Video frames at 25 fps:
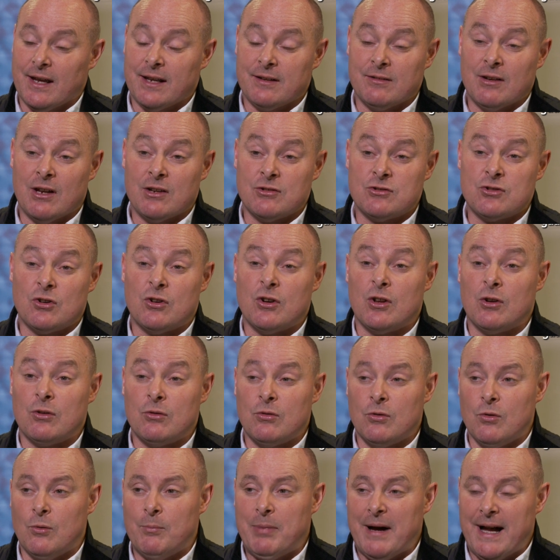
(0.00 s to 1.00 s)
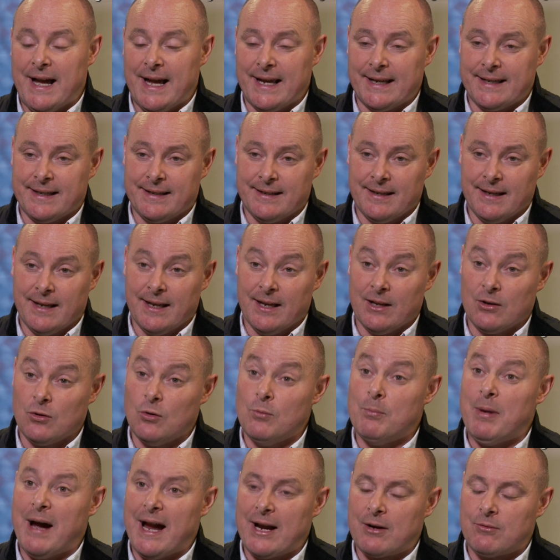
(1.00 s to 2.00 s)
and, and sort of go back uh,
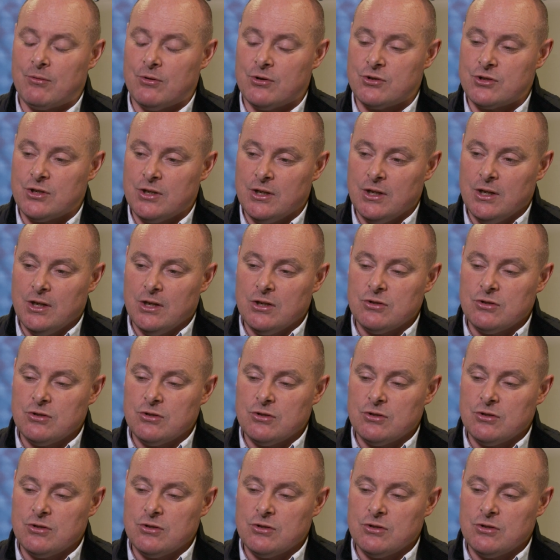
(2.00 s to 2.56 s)
go backwards.